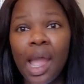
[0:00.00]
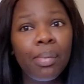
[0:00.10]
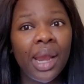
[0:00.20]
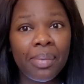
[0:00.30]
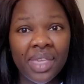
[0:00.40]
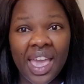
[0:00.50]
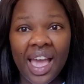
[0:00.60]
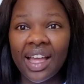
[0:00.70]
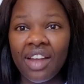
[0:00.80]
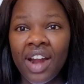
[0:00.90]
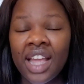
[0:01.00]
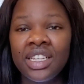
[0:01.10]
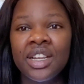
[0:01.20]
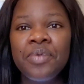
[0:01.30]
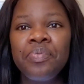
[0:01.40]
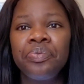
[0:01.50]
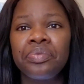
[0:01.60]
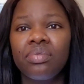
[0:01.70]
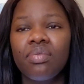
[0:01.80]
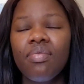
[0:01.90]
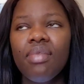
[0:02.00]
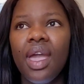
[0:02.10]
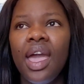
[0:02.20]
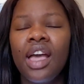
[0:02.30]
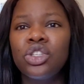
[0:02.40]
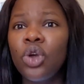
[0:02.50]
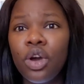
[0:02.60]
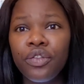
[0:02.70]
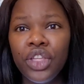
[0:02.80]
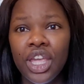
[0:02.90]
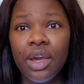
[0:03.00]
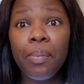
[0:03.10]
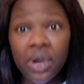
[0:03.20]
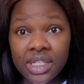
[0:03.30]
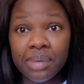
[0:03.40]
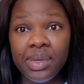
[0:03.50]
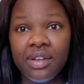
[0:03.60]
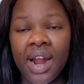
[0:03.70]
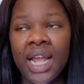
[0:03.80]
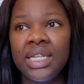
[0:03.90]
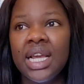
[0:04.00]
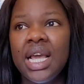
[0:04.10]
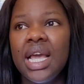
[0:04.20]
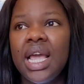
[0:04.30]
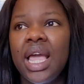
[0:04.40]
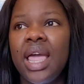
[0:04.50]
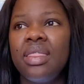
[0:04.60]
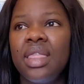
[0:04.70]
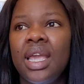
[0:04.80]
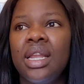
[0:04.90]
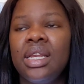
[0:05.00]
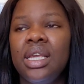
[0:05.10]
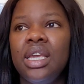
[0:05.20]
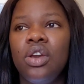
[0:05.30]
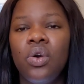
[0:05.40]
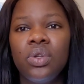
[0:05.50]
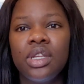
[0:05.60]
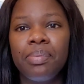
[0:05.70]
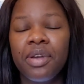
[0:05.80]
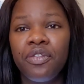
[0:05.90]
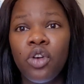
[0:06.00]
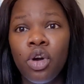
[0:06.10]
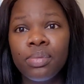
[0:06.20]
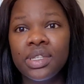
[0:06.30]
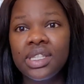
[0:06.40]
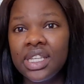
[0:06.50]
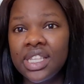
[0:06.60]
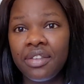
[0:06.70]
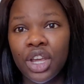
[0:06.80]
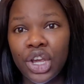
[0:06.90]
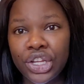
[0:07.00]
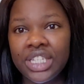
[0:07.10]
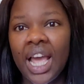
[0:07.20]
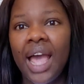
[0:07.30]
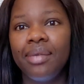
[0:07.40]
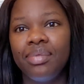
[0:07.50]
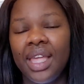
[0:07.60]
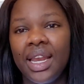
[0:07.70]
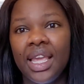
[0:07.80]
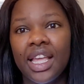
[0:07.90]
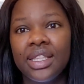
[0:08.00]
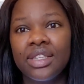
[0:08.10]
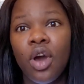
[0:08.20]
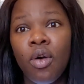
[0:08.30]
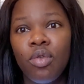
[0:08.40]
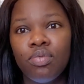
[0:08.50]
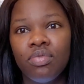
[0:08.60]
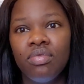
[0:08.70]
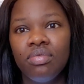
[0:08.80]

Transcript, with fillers: Mnyaka, right? A song of the year, possibly, right? And then he goes and performs, he's having a good time. Then he gets home